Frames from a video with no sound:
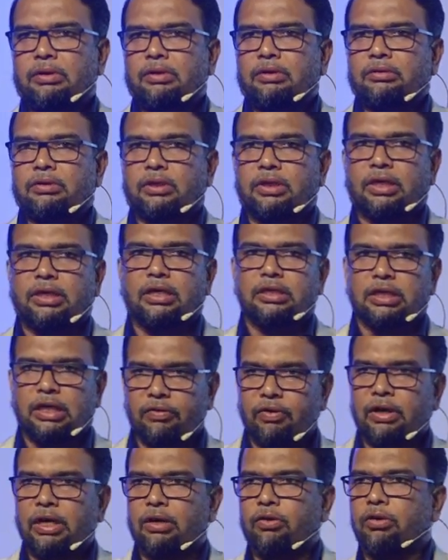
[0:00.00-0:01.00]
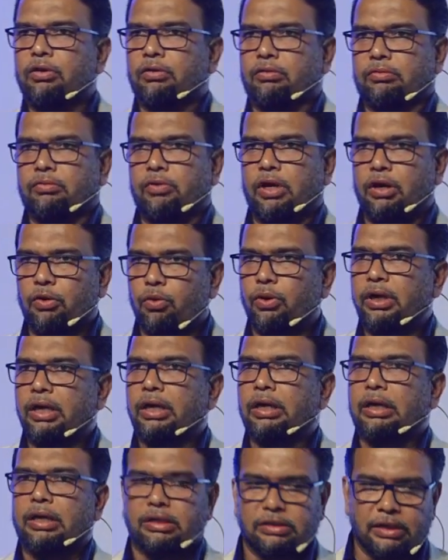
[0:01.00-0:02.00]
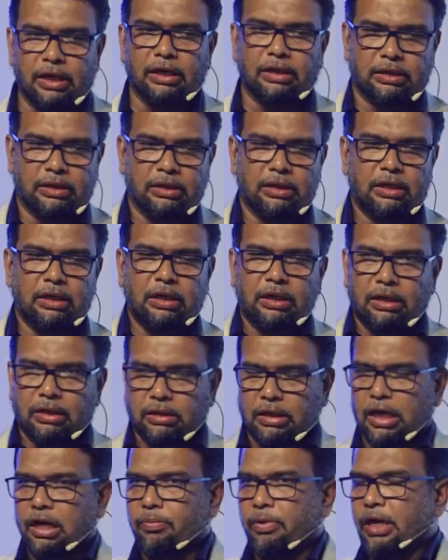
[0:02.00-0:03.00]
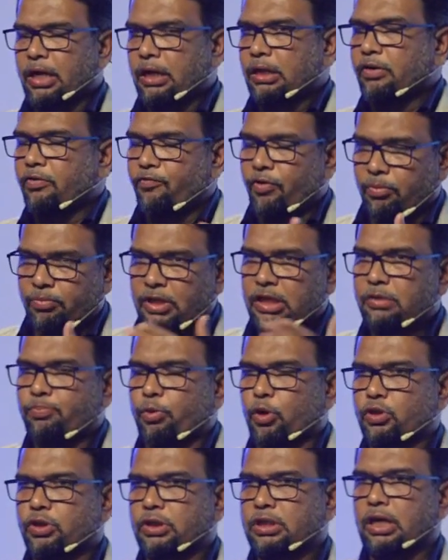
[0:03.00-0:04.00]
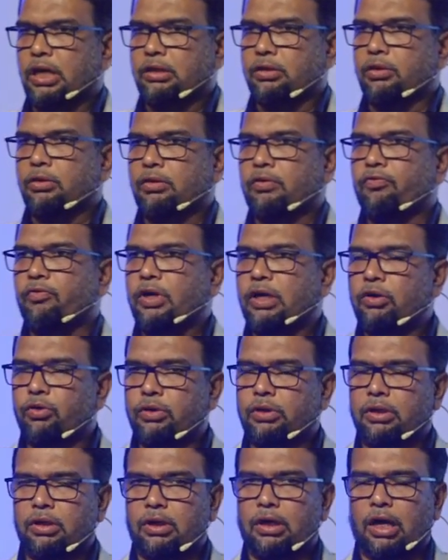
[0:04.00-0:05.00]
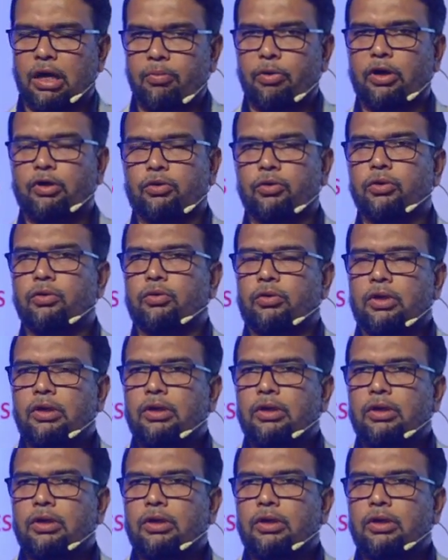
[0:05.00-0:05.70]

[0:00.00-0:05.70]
So that has given very good result. Thereby, from this process also, we could able to